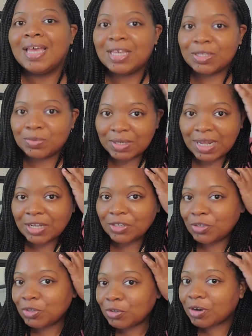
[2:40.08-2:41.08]
is when that
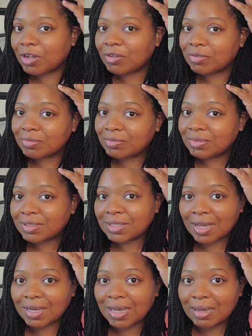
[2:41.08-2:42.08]
new growth
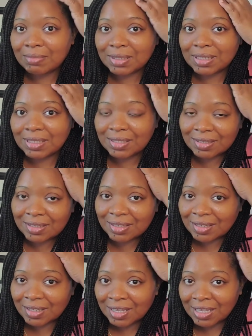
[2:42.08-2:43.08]
start coming in,
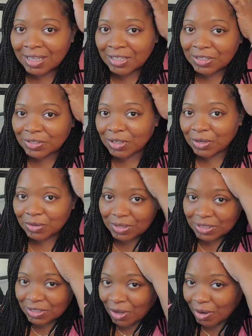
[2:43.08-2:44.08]
you know,
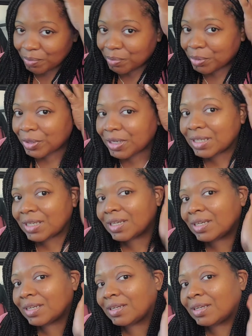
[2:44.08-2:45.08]
it's all pretty
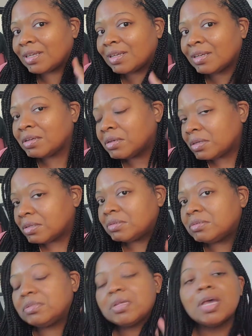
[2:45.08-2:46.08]
and
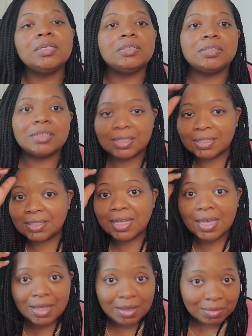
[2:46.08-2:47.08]
nice looking
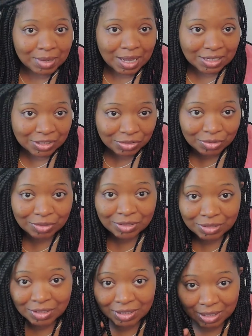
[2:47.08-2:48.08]
now, but how's she
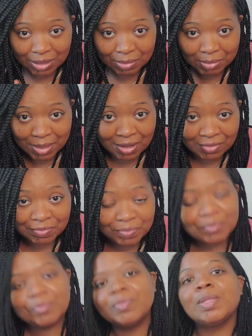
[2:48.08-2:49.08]
gonna look in a month?
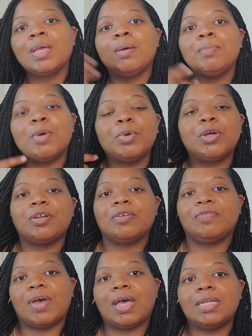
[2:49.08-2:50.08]
Well, we're
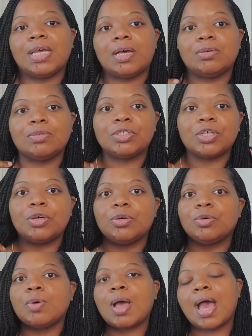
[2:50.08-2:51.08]
gonna find out.
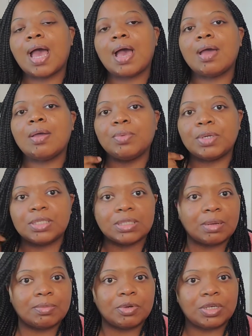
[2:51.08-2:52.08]
So I wanted to
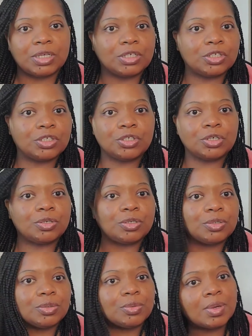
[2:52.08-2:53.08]
come on here and show
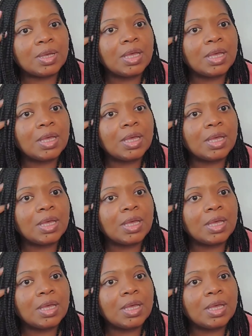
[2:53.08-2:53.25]
you